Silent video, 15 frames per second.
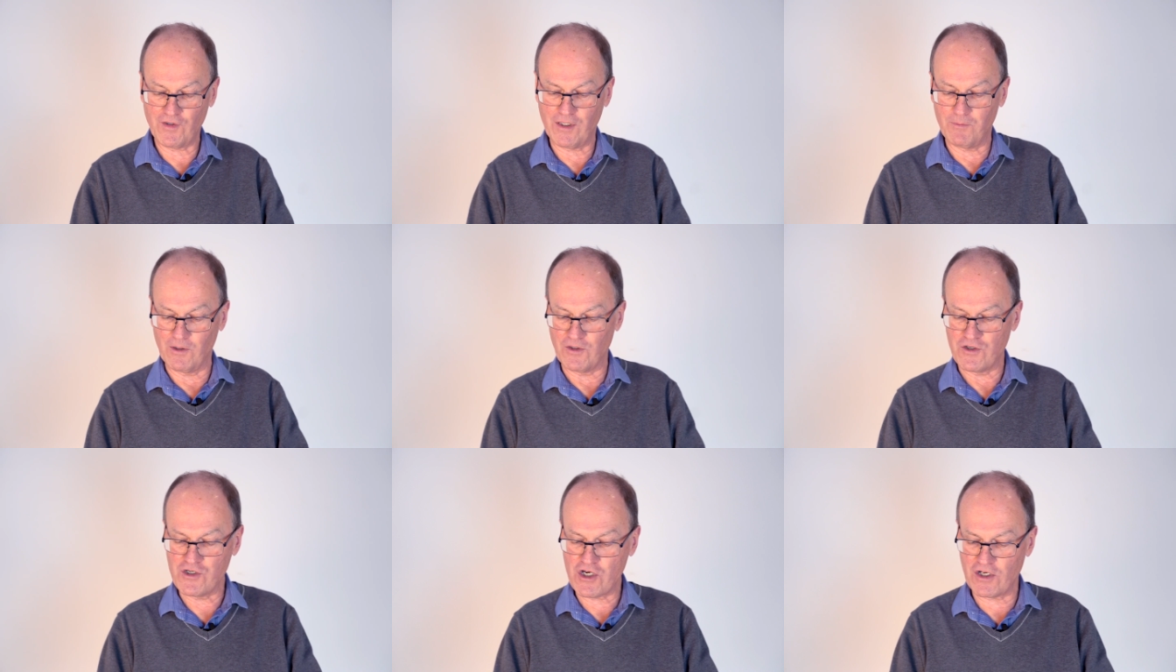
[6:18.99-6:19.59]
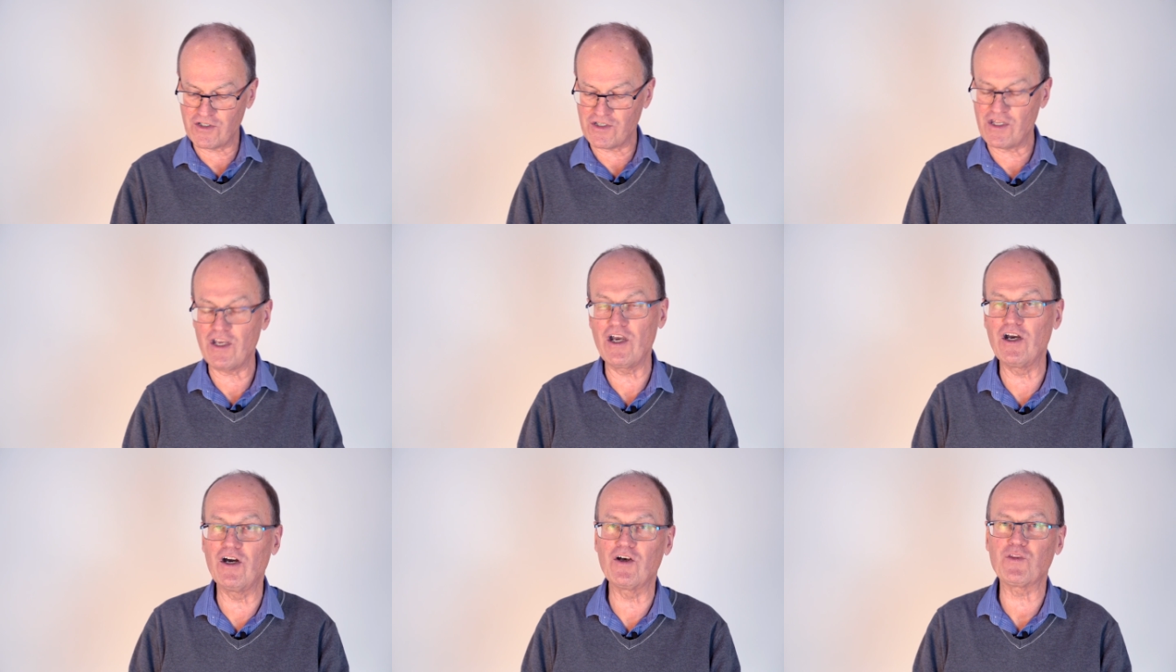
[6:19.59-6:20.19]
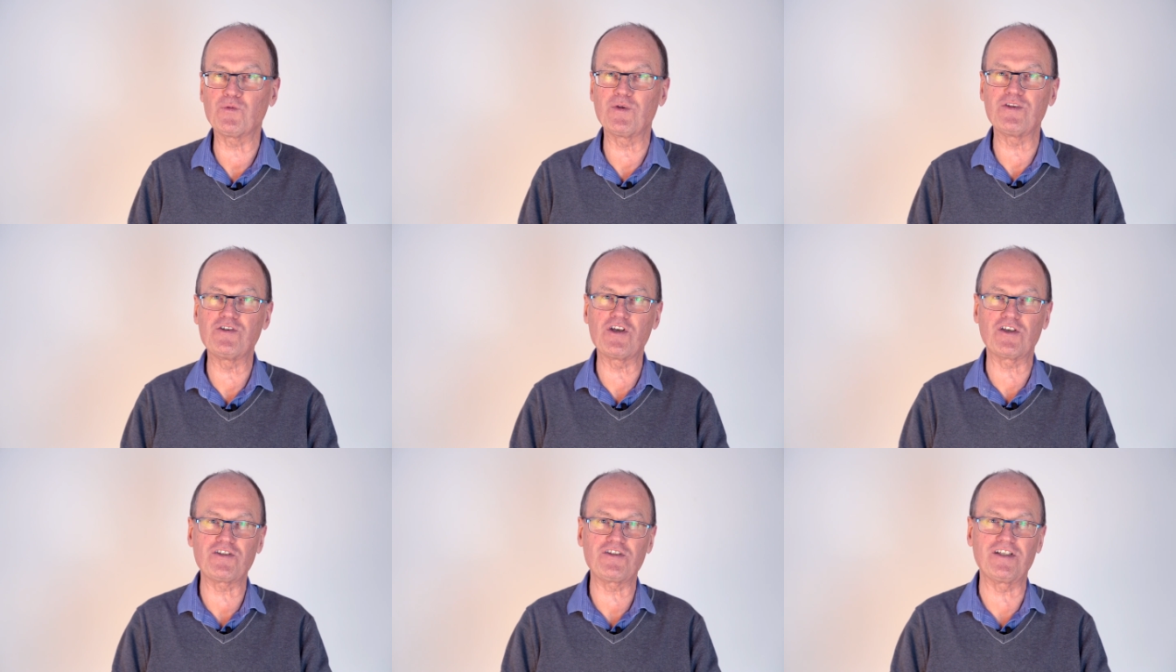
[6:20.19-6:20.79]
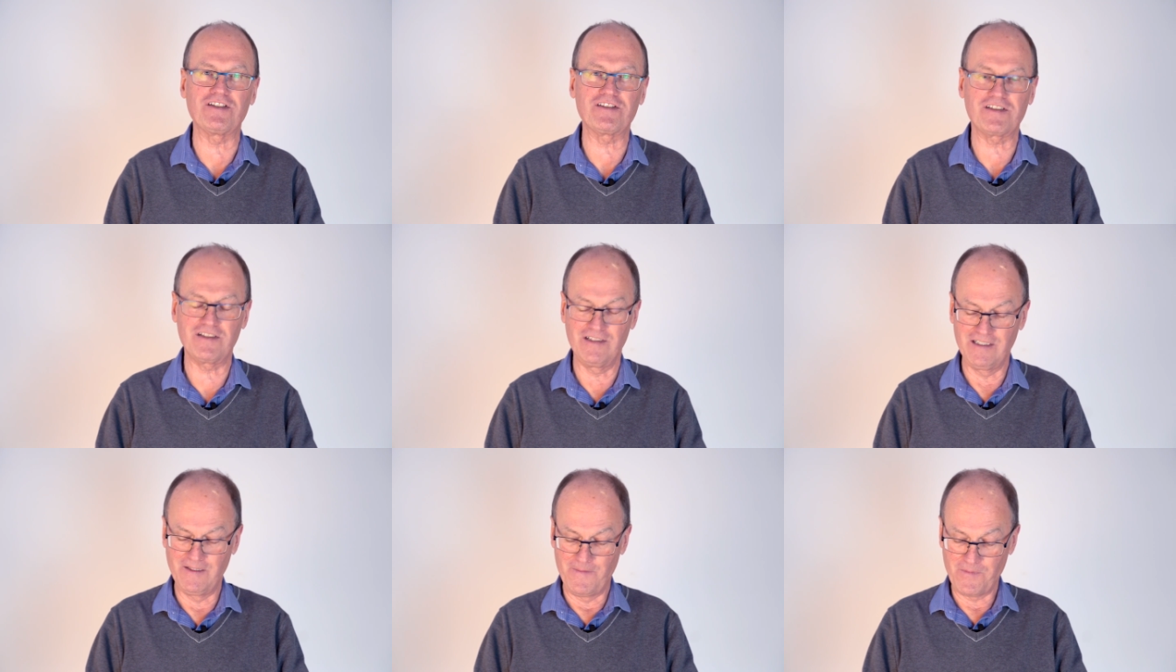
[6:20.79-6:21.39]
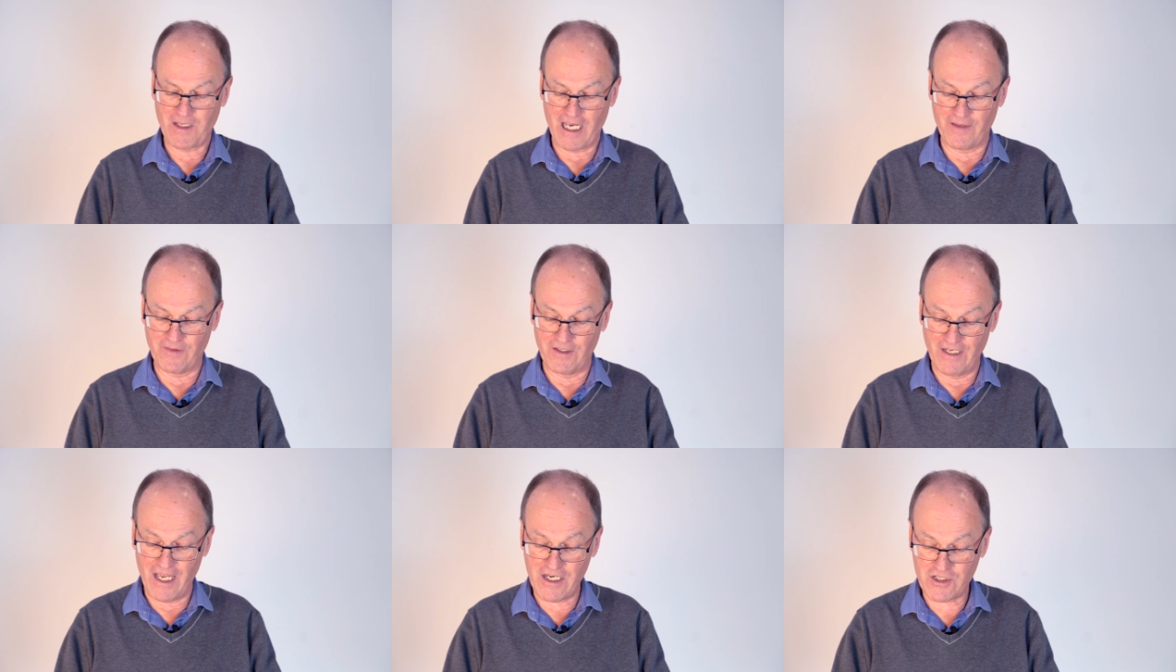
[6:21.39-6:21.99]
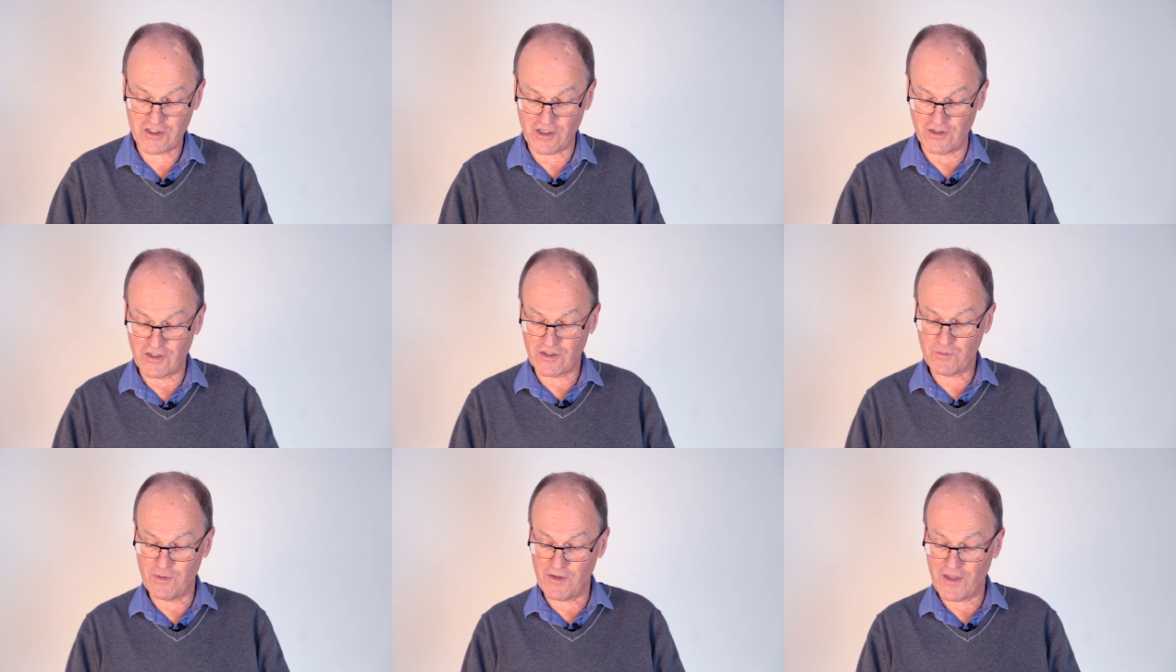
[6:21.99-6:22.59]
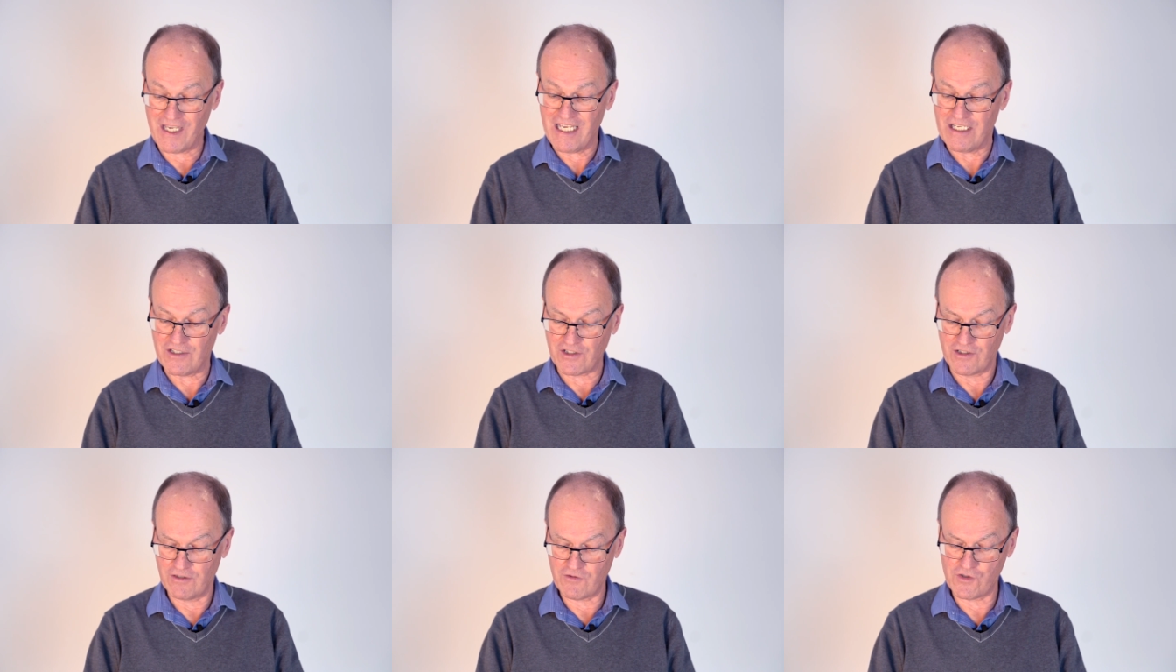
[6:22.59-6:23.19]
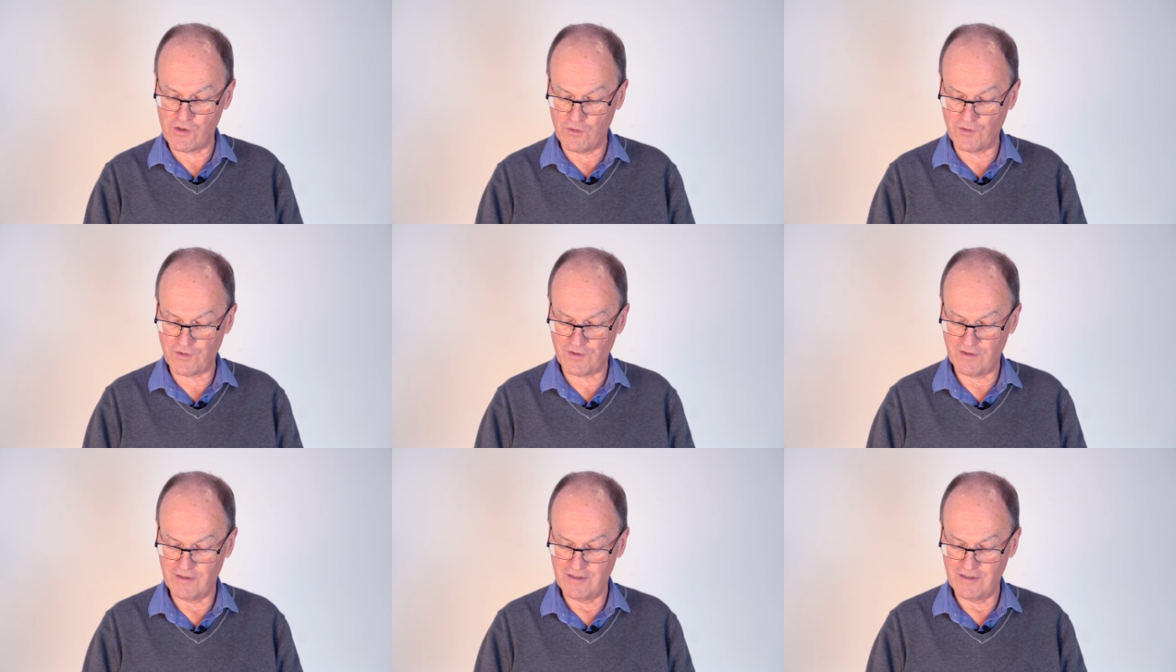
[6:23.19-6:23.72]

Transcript: He will judge the earth with justice and the nations with his truth.